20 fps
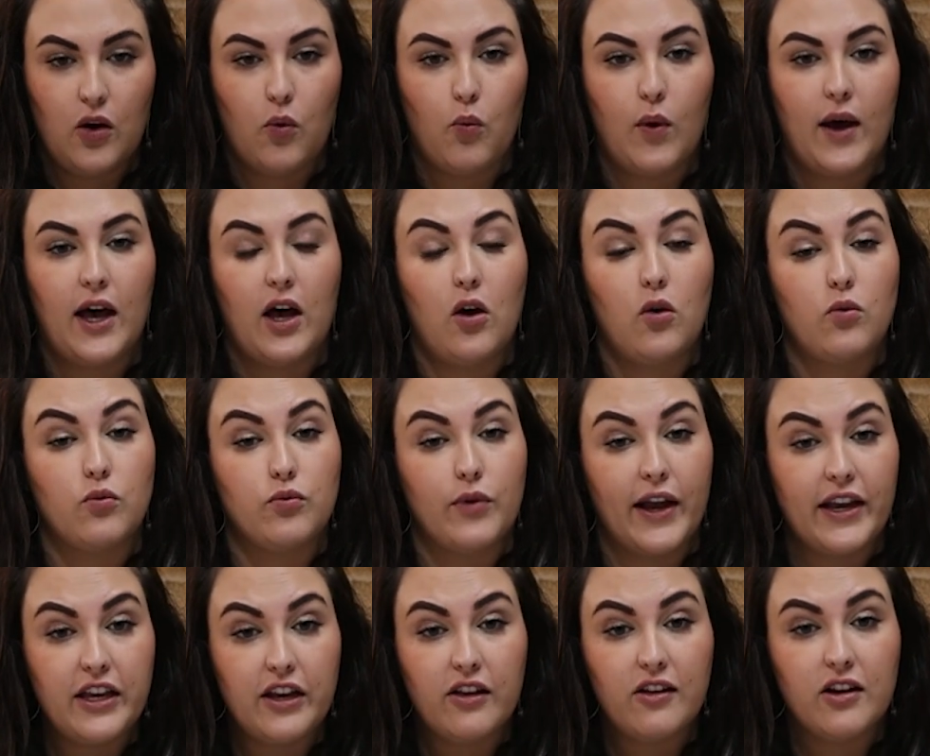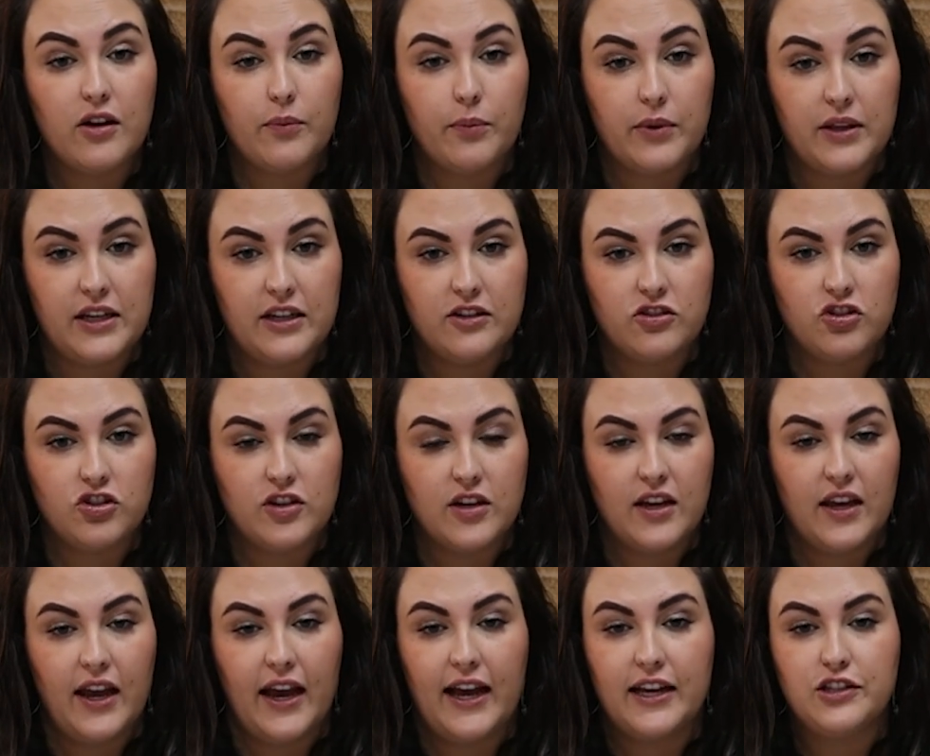while regular bleach
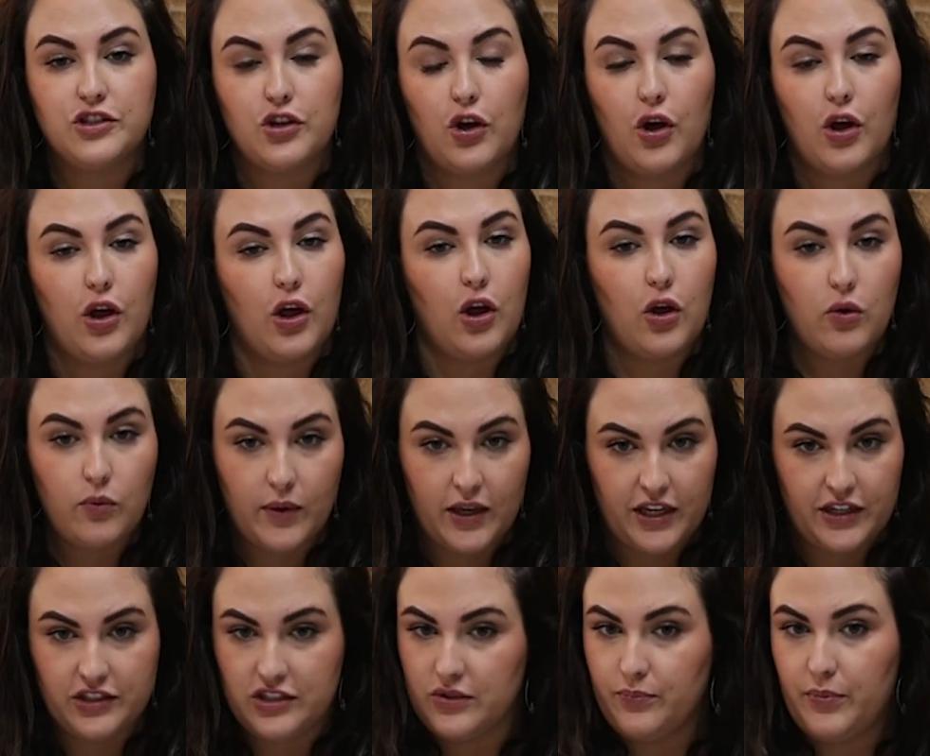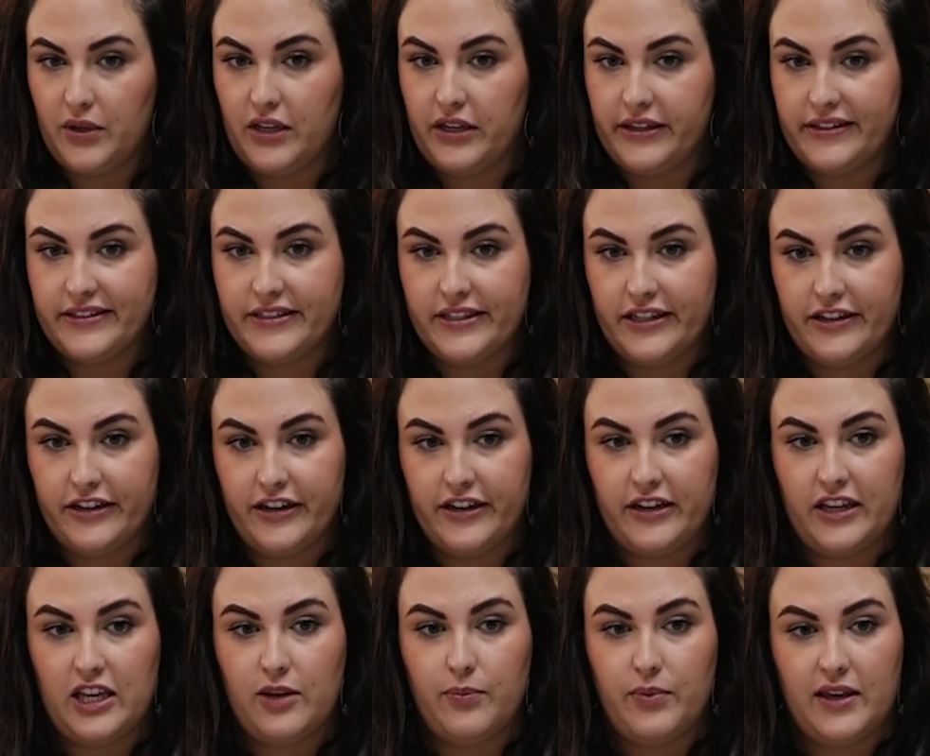has always been considered
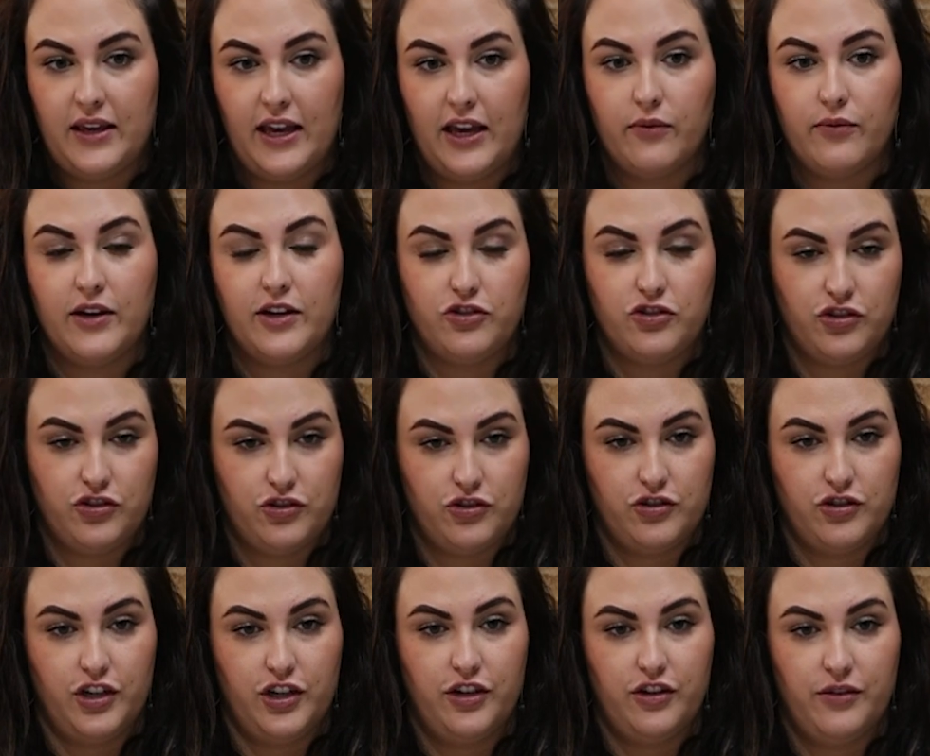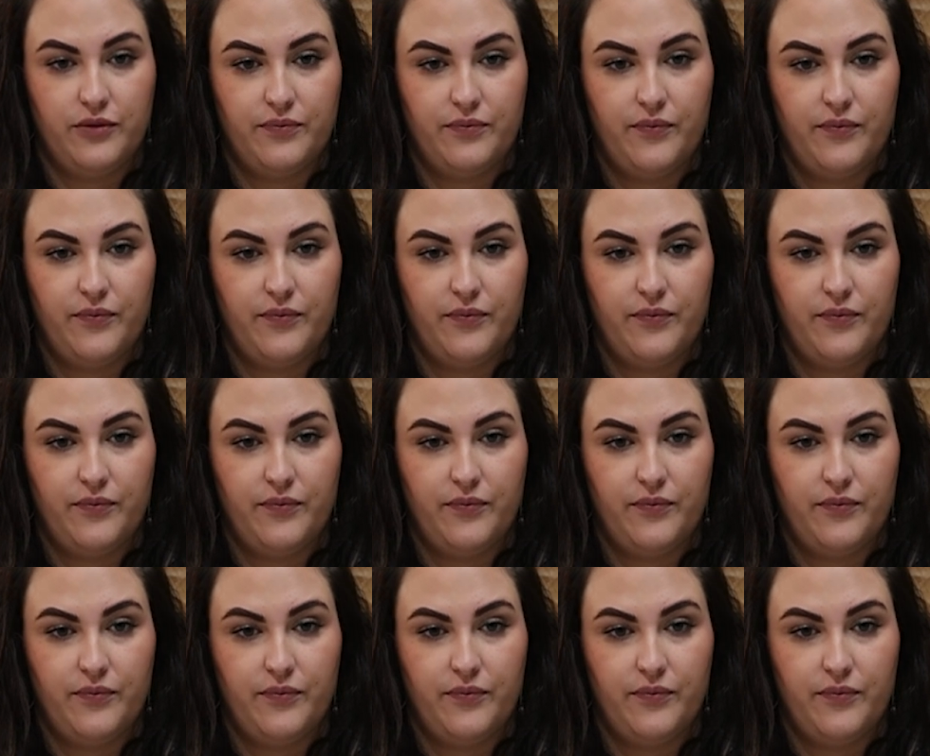EPA-registered.